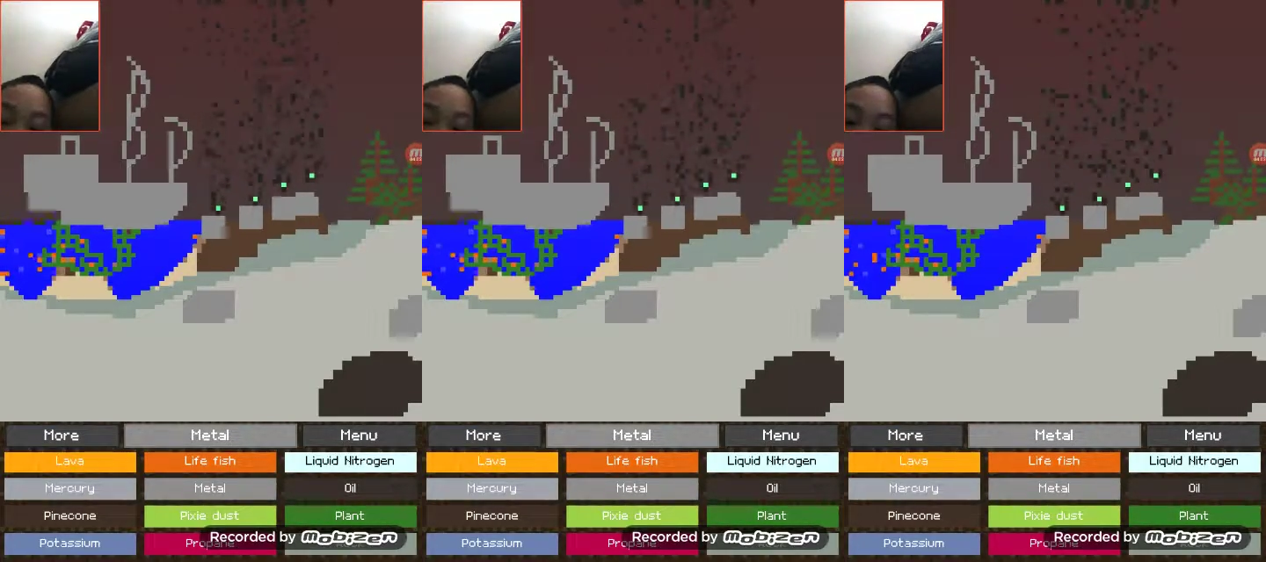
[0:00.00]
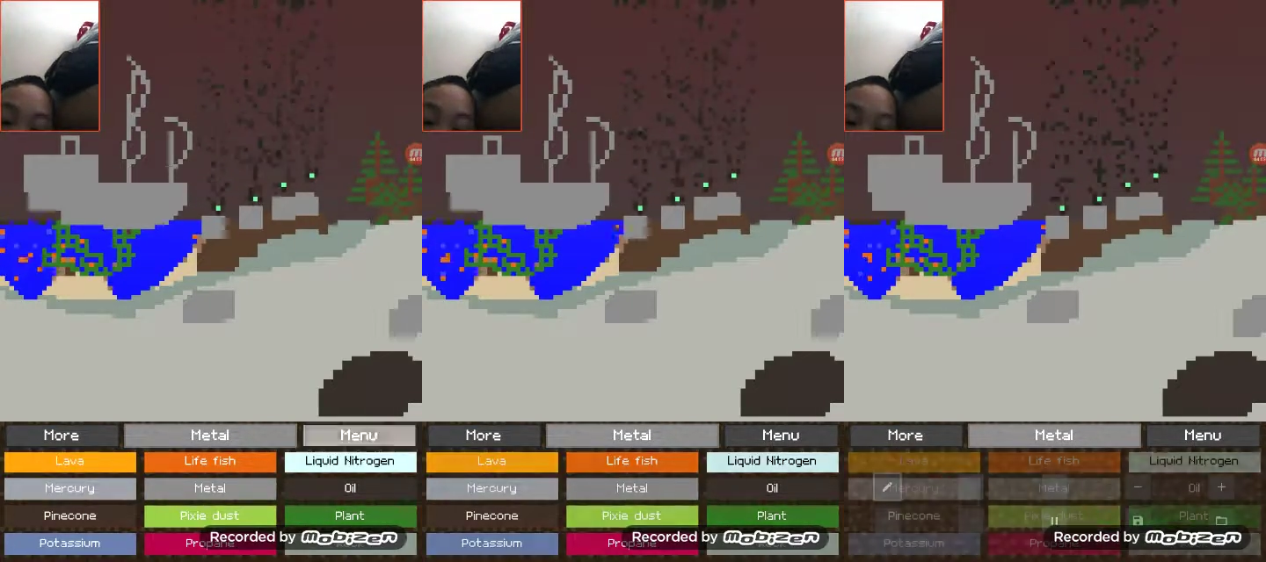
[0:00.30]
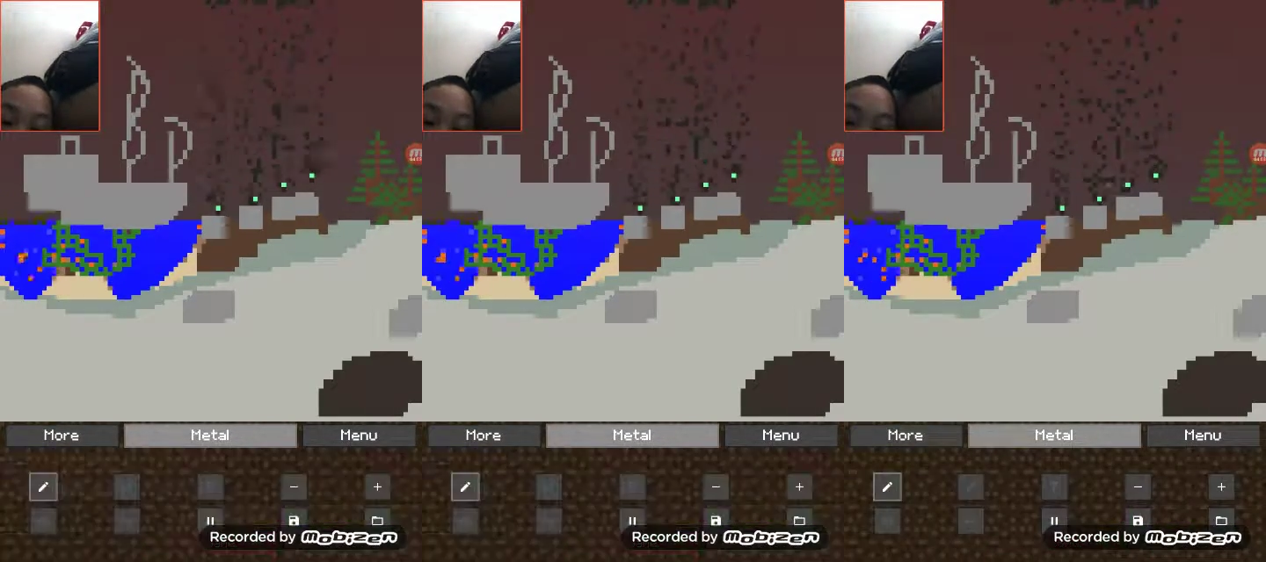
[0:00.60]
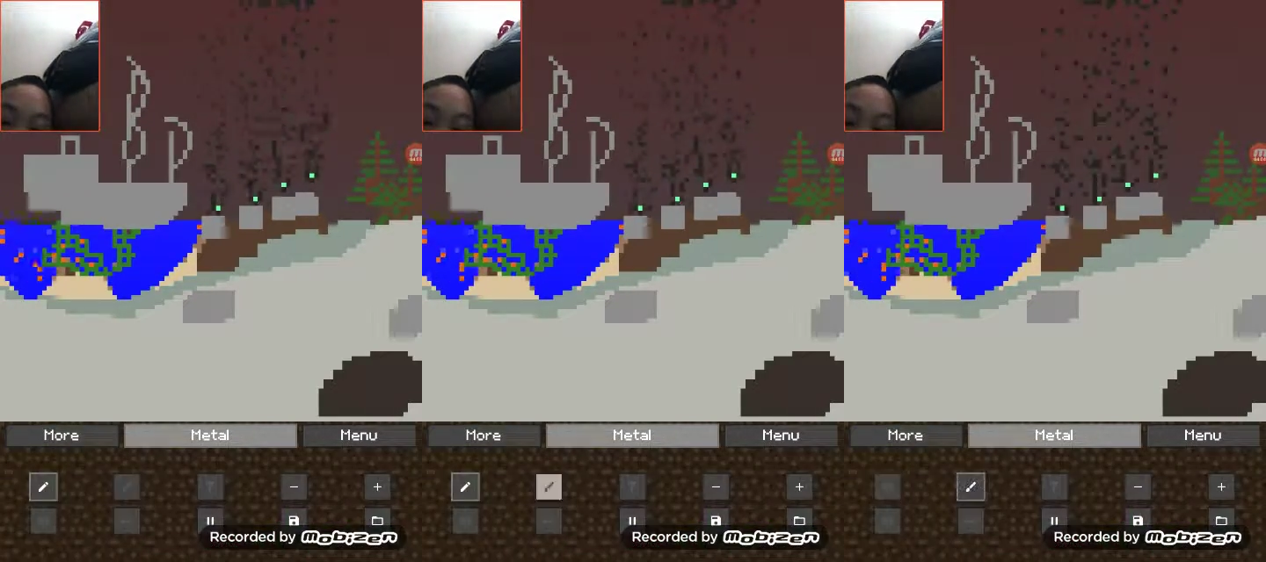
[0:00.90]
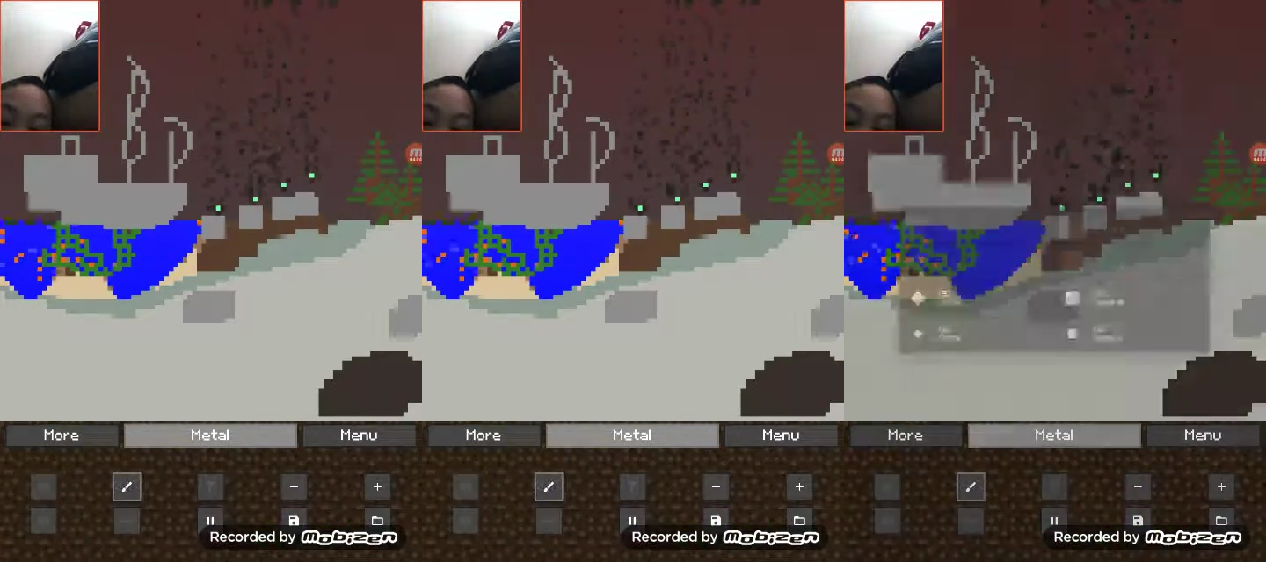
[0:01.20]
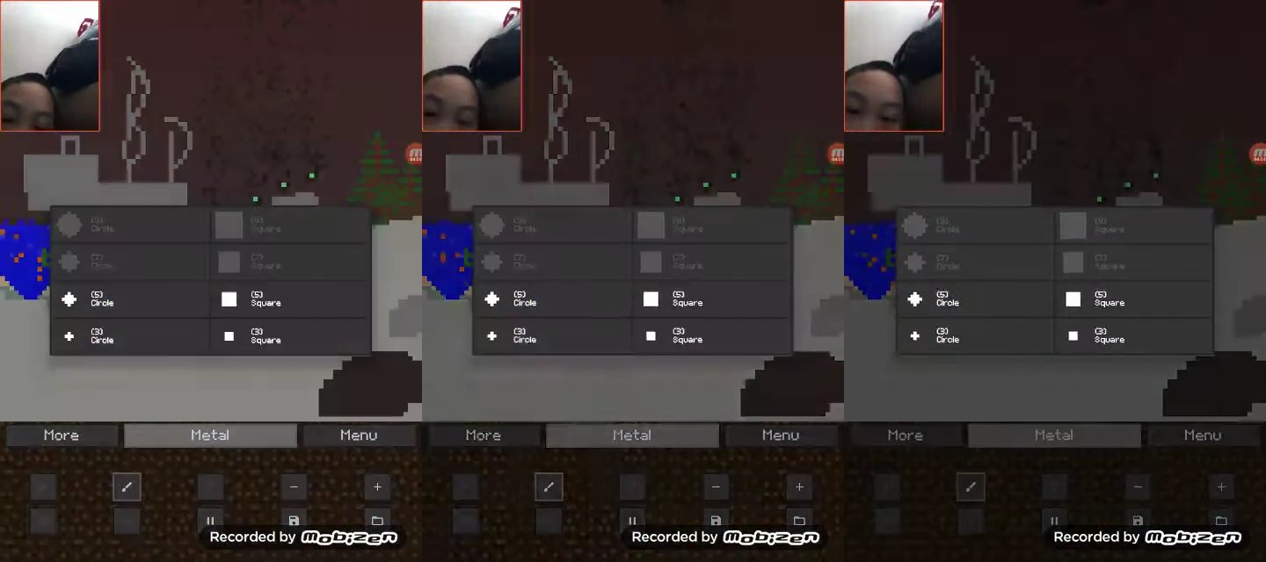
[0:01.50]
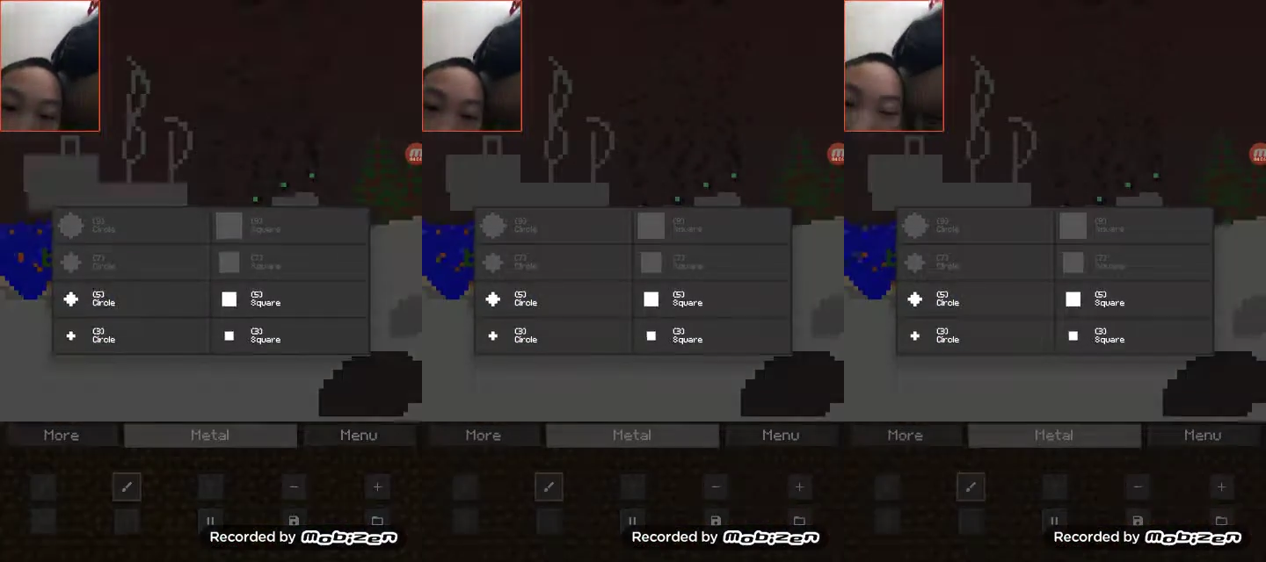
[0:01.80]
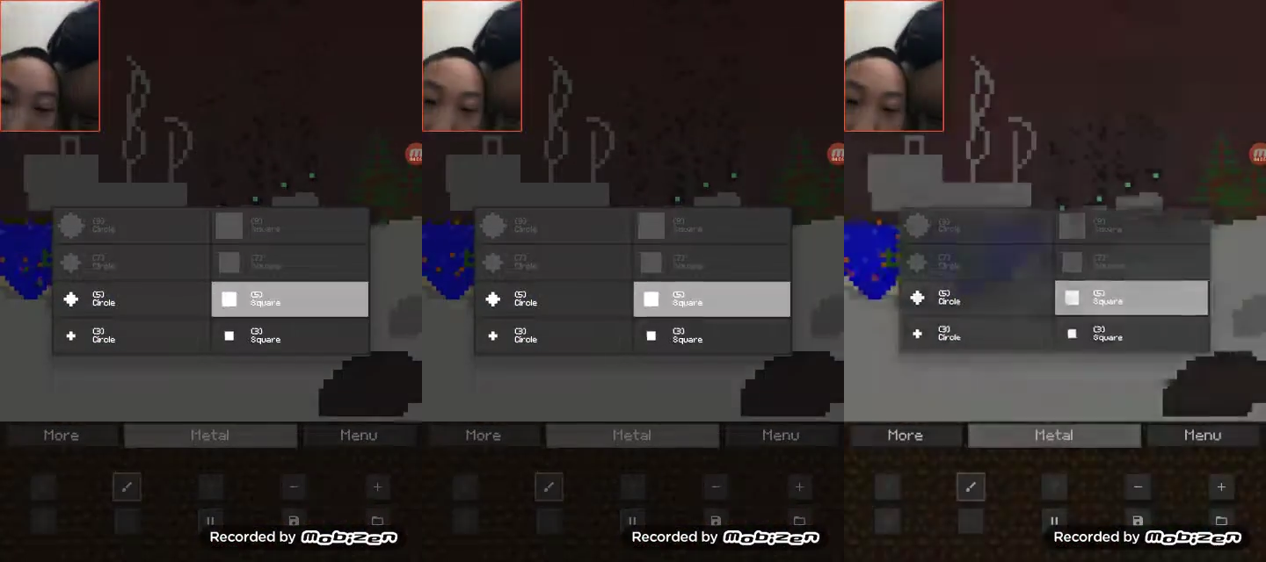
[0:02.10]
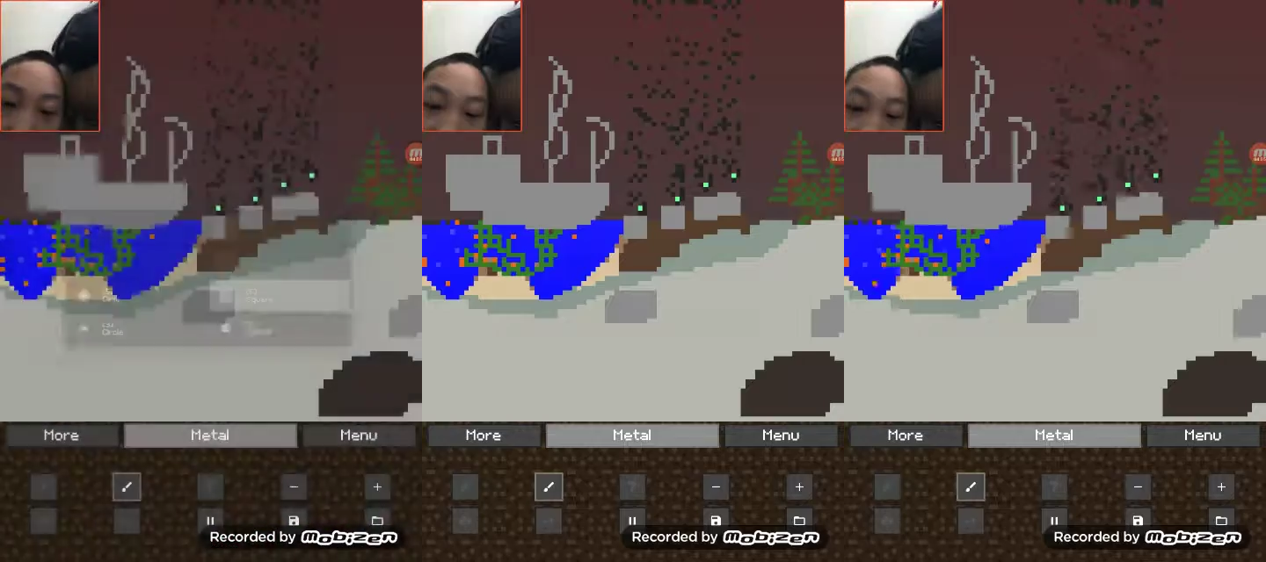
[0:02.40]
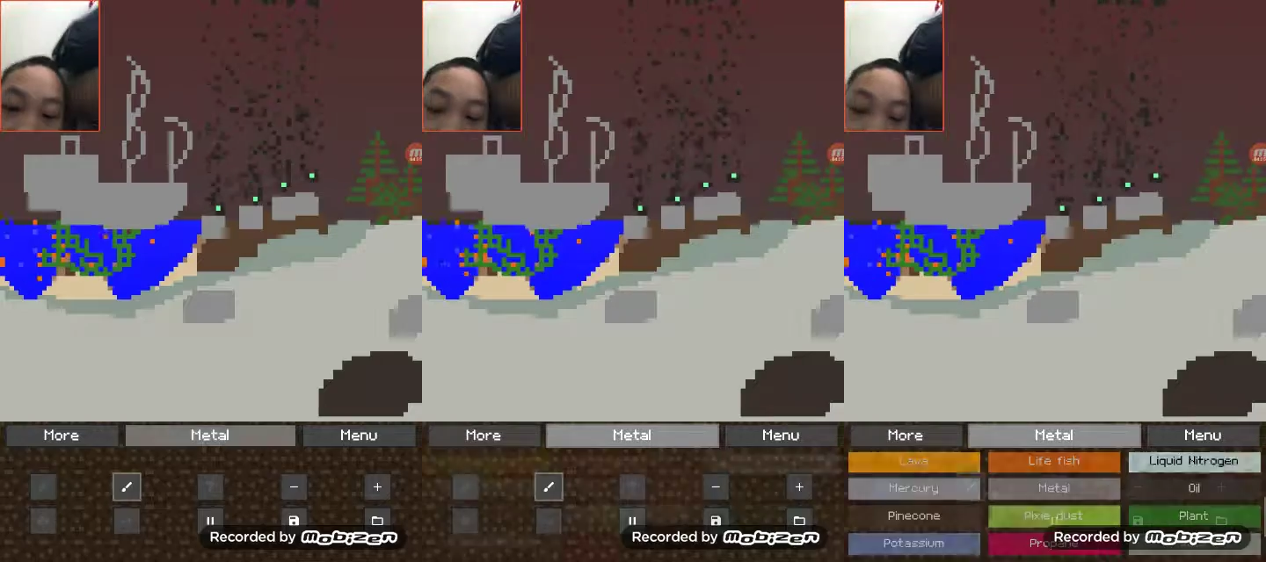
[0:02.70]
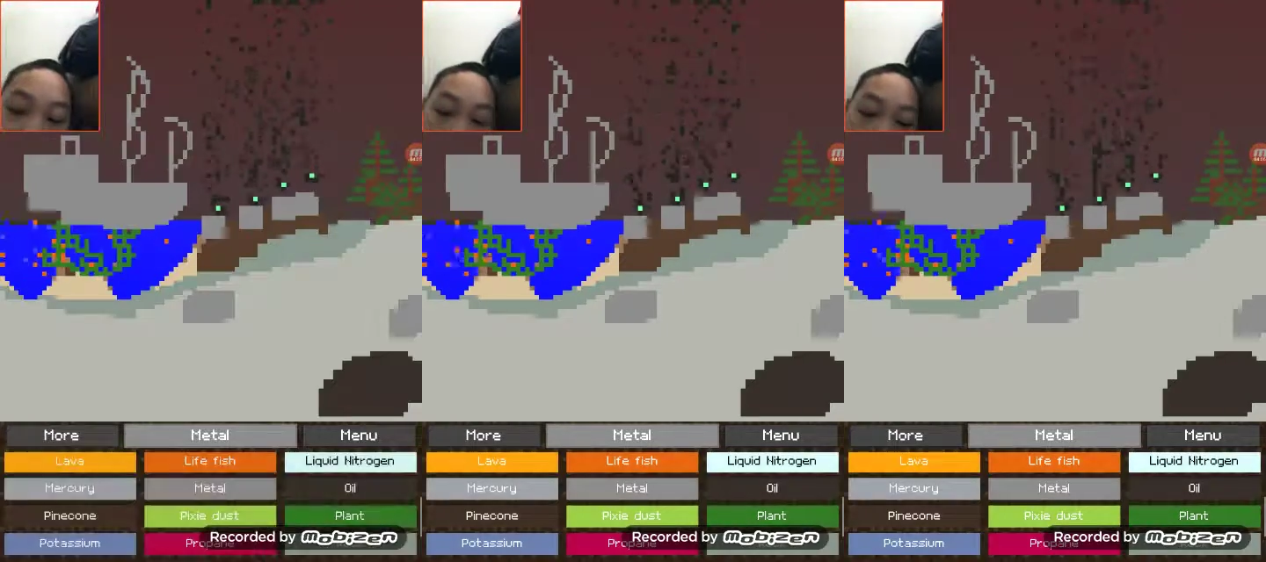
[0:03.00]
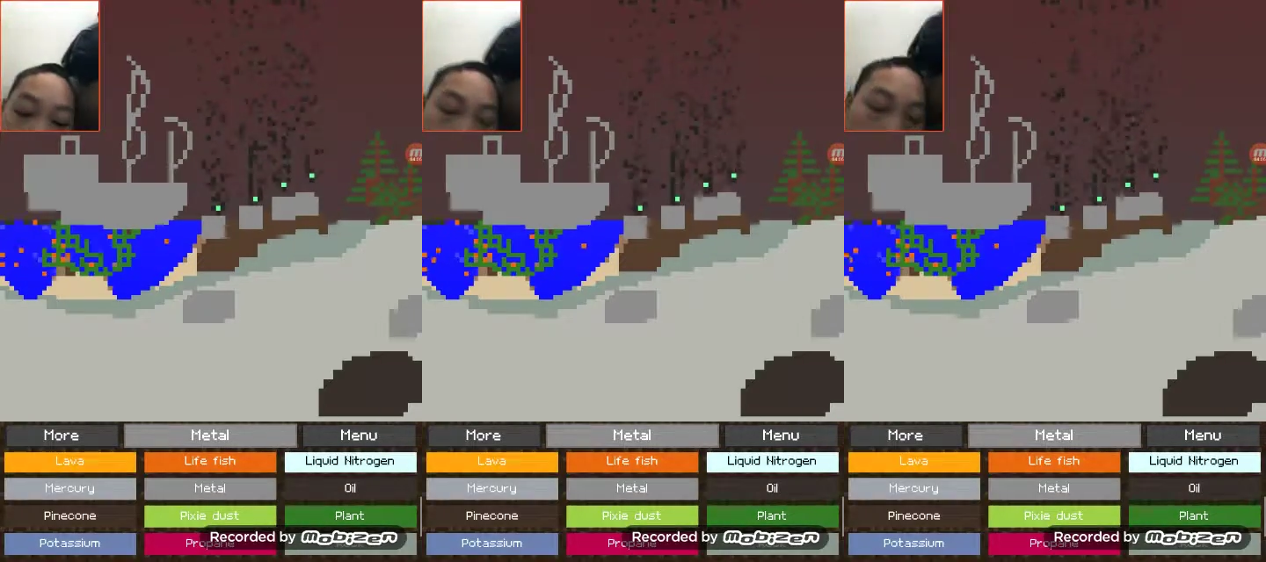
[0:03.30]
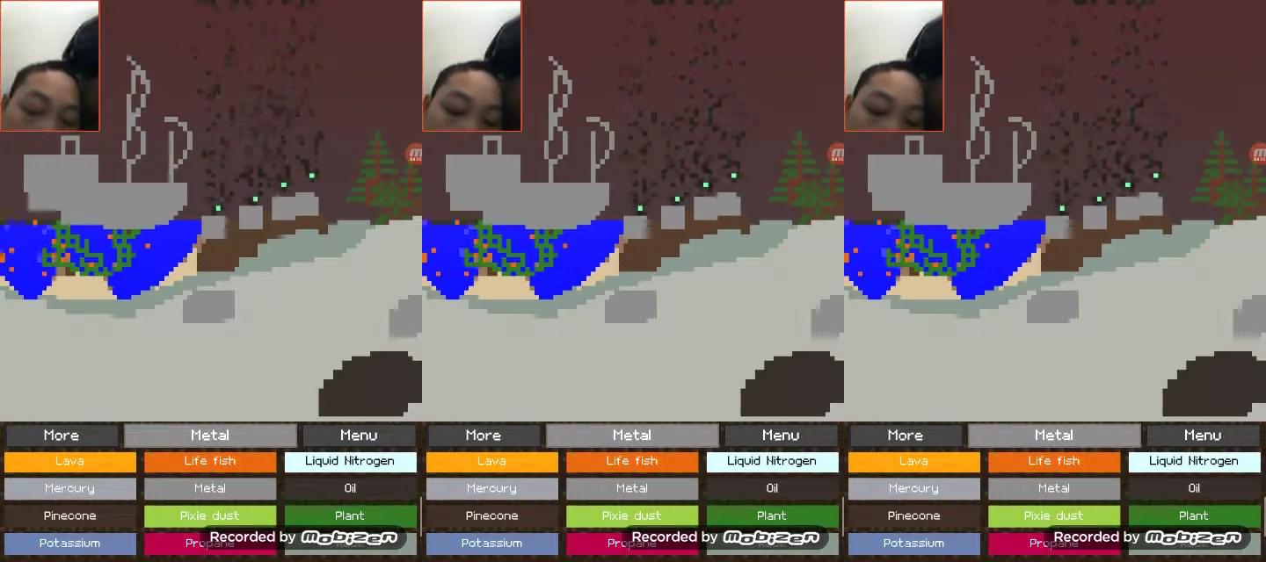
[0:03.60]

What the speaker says: Nobody's mouth can be seen.